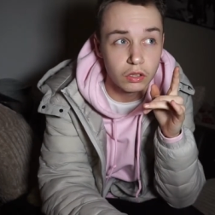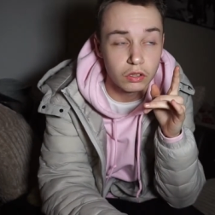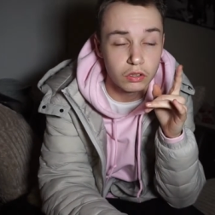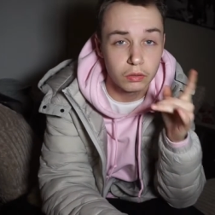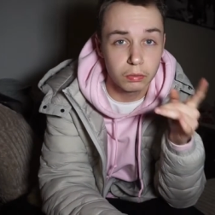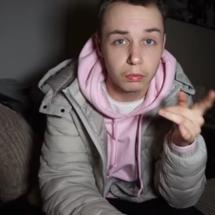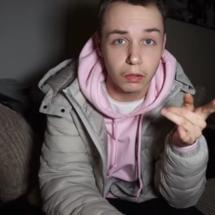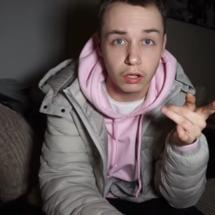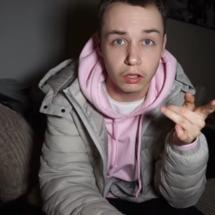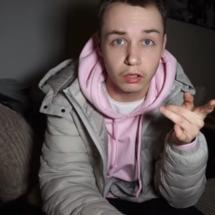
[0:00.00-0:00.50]

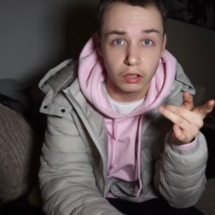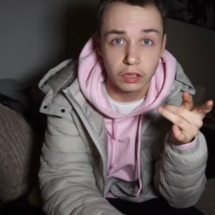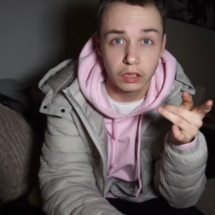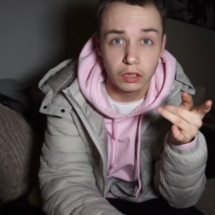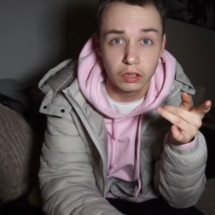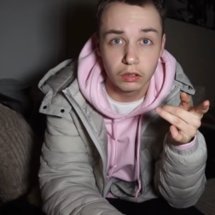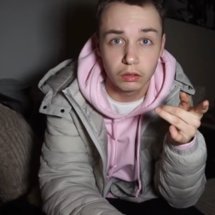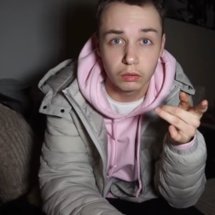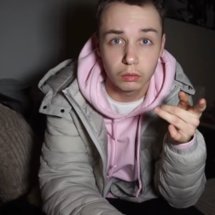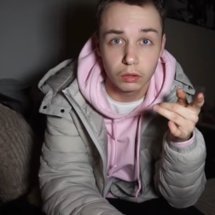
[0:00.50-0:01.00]
tomorrow
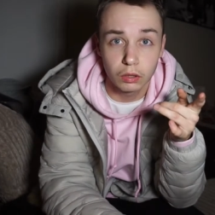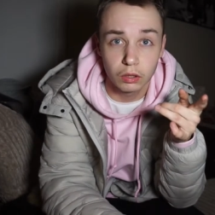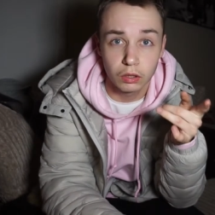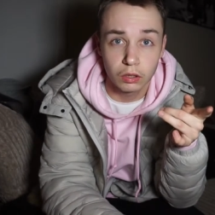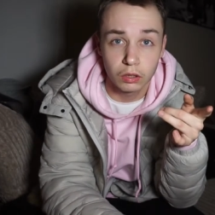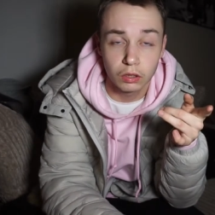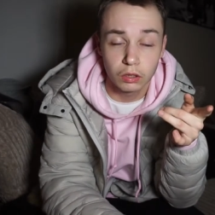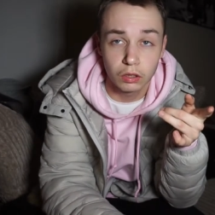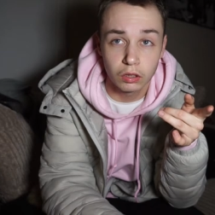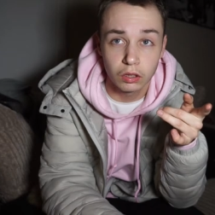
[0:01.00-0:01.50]
night with
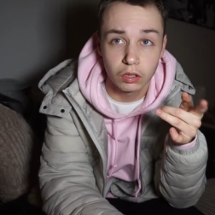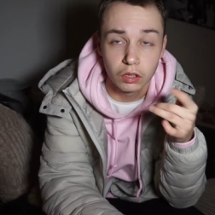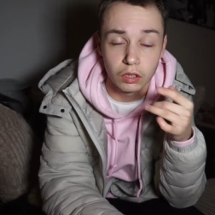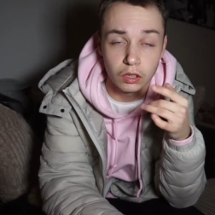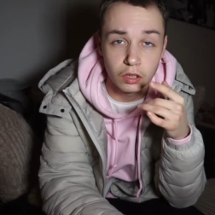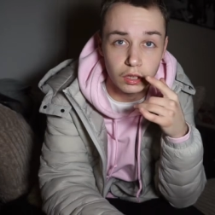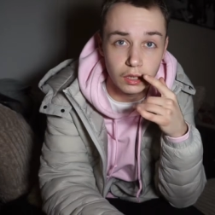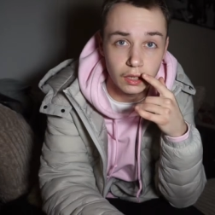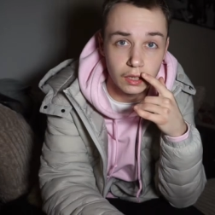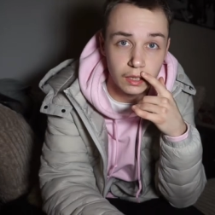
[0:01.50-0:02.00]
her
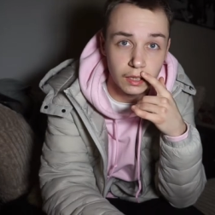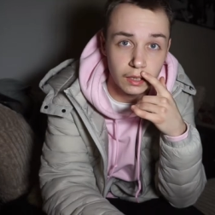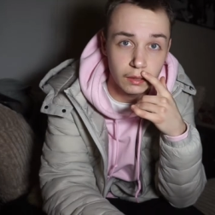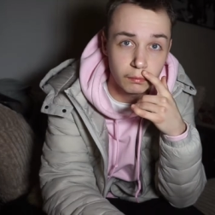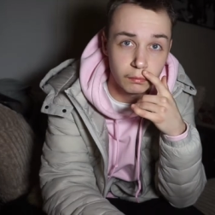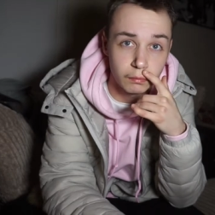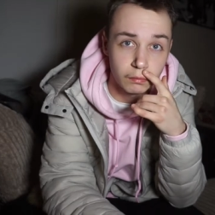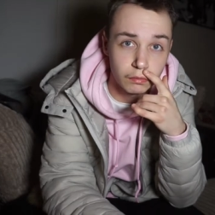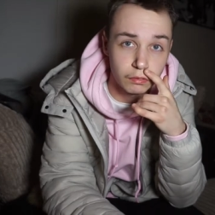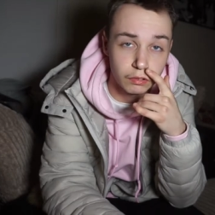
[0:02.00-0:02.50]

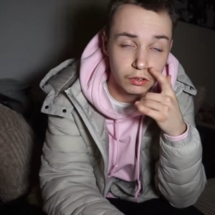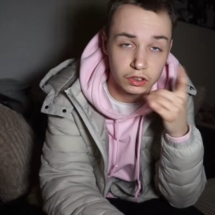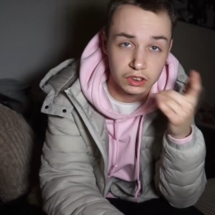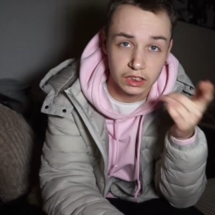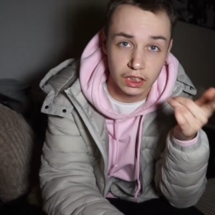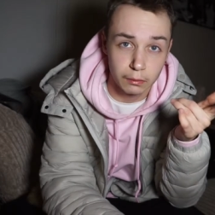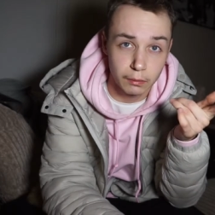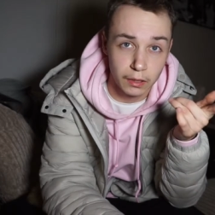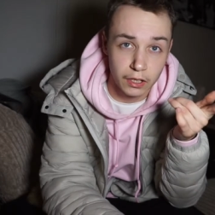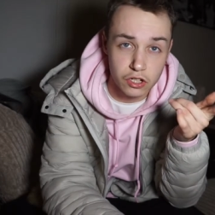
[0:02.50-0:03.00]
um, for
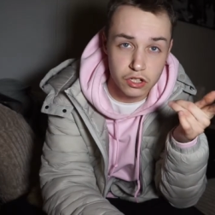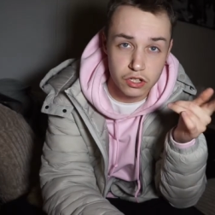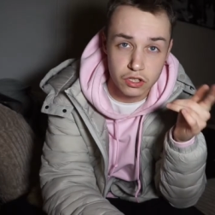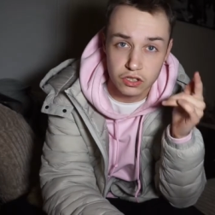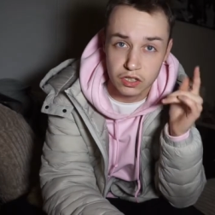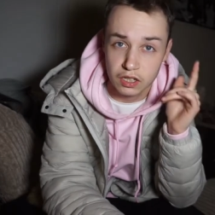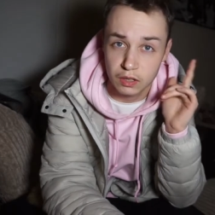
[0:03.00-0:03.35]
celebrations.